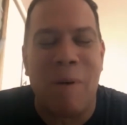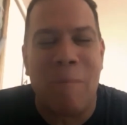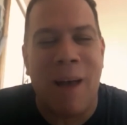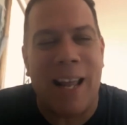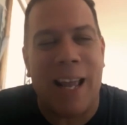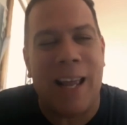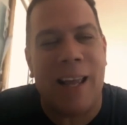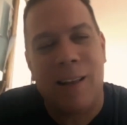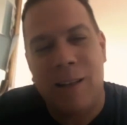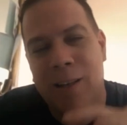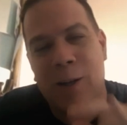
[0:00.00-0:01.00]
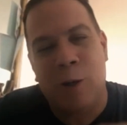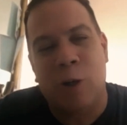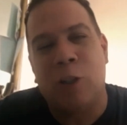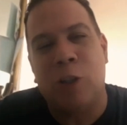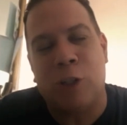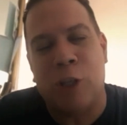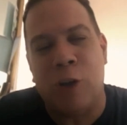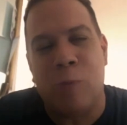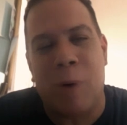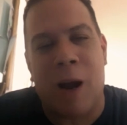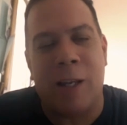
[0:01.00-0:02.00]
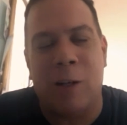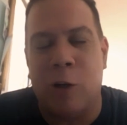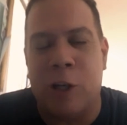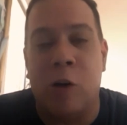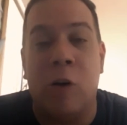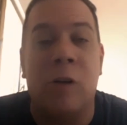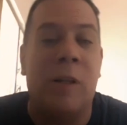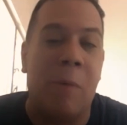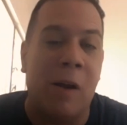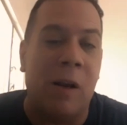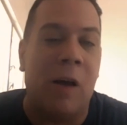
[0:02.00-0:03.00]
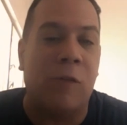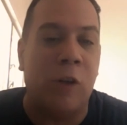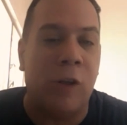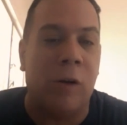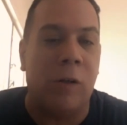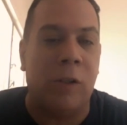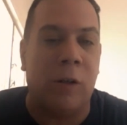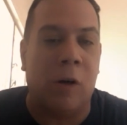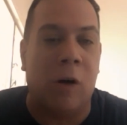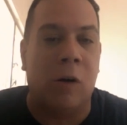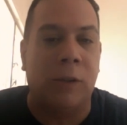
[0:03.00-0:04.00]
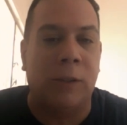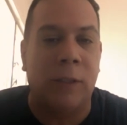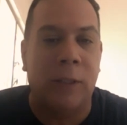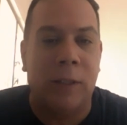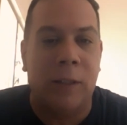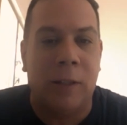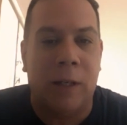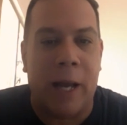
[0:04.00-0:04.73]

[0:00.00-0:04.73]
man. Hey, good to see you, bro. You looking good. Give my love to your girls and